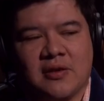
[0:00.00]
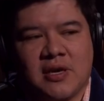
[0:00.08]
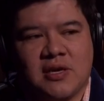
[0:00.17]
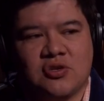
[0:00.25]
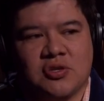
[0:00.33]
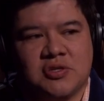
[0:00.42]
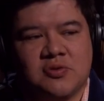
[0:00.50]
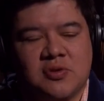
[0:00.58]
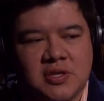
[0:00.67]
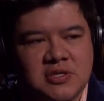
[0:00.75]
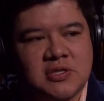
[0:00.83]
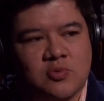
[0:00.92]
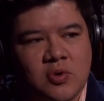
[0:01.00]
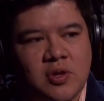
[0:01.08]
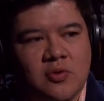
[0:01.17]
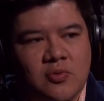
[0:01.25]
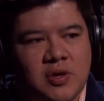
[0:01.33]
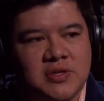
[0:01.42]
allegations, this is one
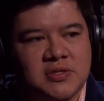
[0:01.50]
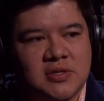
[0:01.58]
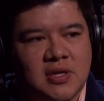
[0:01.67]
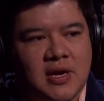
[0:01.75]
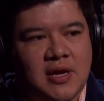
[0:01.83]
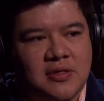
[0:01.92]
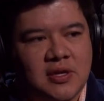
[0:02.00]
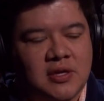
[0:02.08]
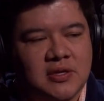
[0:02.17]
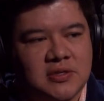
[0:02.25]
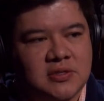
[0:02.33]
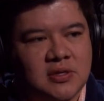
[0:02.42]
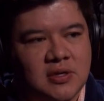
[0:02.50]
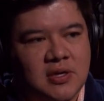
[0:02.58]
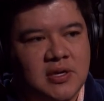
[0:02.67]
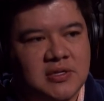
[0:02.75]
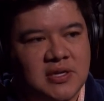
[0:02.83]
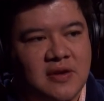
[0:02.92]
of the ones that I think is
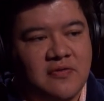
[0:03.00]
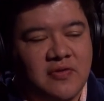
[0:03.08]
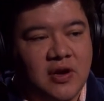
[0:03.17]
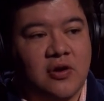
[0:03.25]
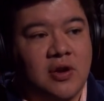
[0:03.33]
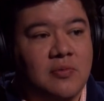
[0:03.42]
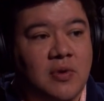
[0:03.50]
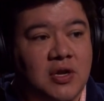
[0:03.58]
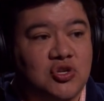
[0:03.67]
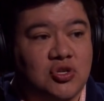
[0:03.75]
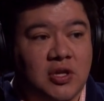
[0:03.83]
a very much,